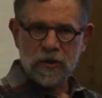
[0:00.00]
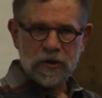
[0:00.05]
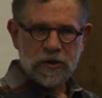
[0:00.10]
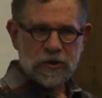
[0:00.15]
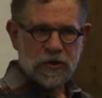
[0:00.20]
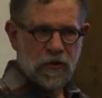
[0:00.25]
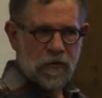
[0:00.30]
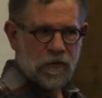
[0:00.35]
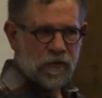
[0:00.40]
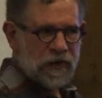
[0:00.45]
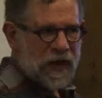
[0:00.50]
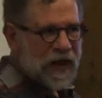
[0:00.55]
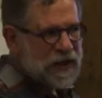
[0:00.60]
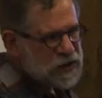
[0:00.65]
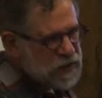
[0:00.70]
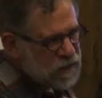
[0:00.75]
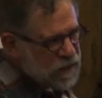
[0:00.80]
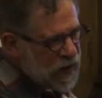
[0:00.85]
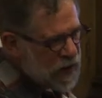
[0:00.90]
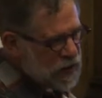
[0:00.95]
So
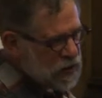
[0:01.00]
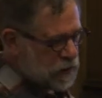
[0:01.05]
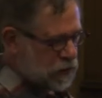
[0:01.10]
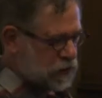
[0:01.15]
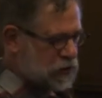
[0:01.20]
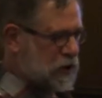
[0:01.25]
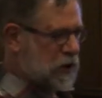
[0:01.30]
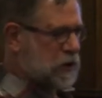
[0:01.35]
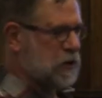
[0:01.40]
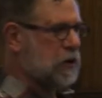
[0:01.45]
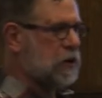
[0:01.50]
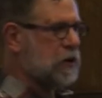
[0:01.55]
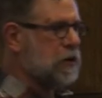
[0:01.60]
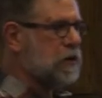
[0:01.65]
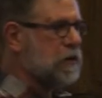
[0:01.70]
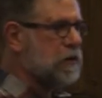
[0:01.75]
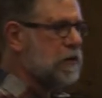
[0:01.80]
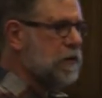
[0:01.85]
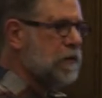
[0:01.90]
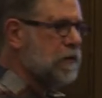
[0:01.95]
that's a valuable technique.
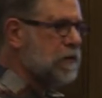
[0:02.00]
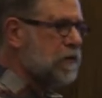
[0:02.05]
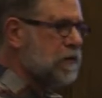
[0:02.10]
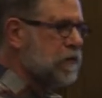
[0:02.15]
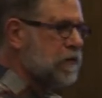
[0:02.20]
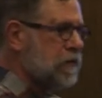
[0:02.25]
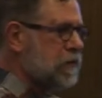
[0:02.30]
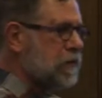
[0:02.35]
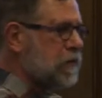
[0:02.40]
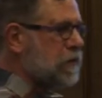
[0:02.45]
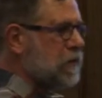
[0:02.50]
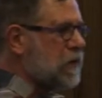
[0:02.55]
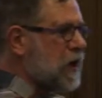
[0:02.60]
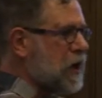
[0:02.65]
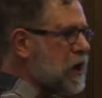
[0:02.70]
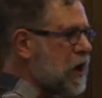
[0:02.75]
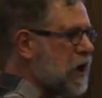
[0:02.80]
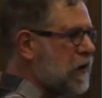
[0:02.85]
That